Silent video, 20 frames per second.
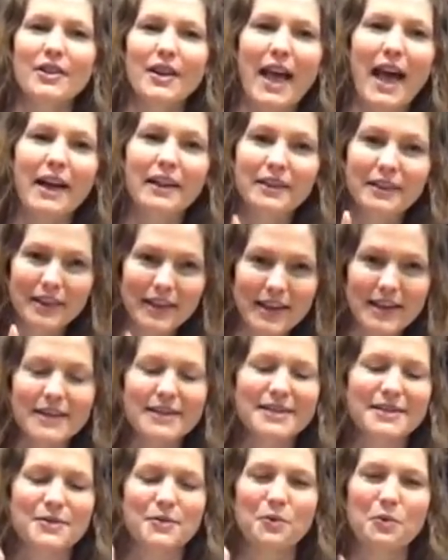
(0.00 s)
at
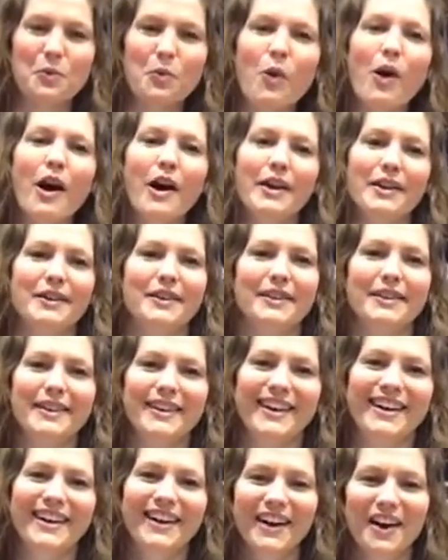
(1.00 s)
least one
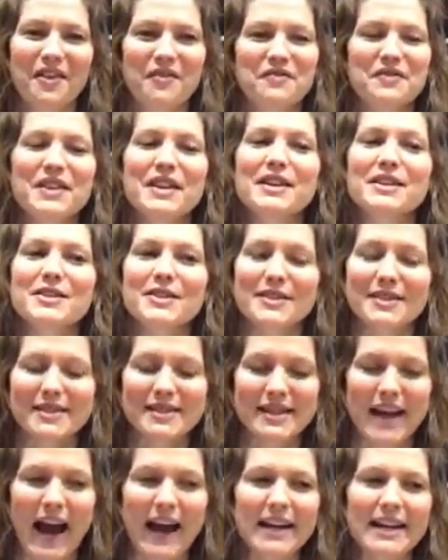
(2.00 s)
of these
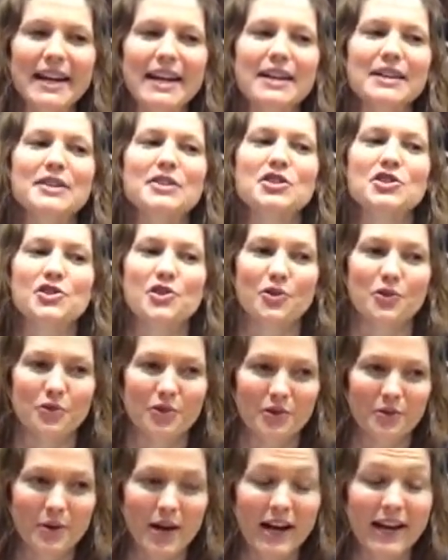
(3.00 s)
sightings or
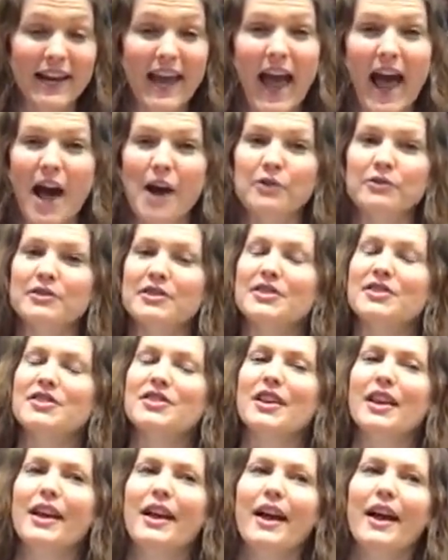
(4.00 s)
accounts
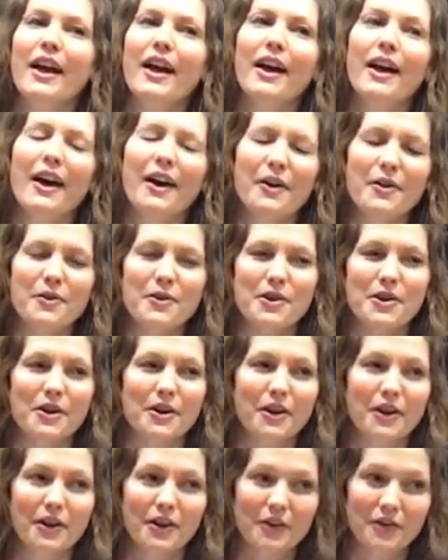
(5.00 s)
or
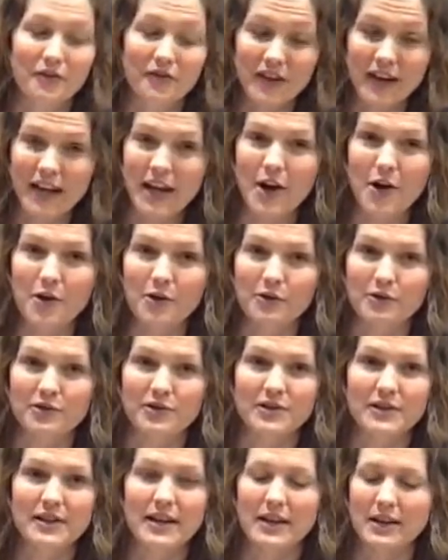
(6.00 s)

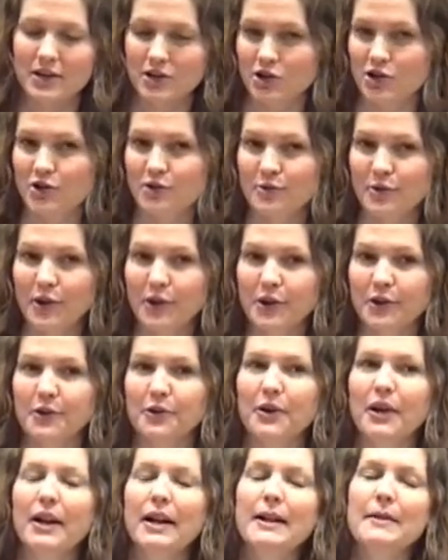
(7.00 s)
videos is true.
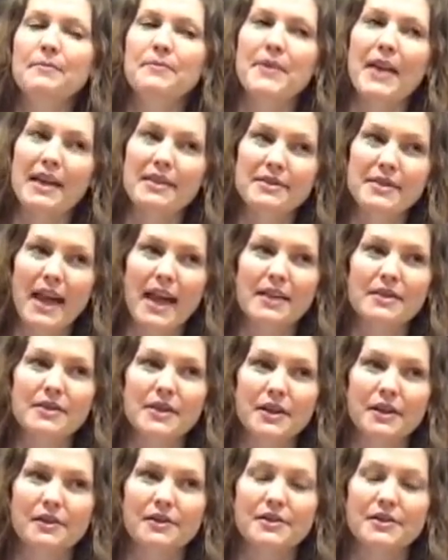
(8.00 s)
And then
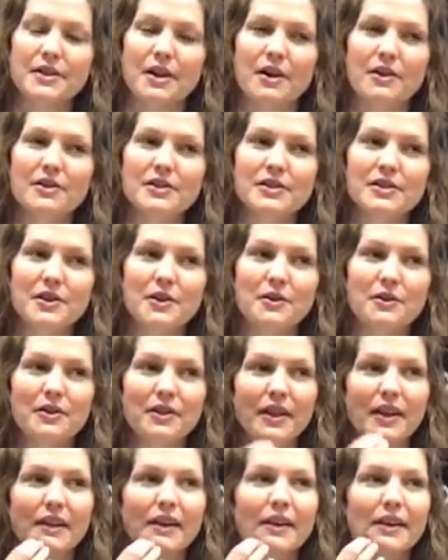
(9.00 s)
there's also
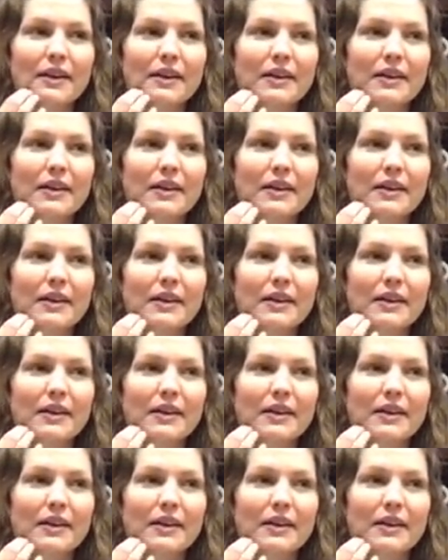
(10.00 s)
the,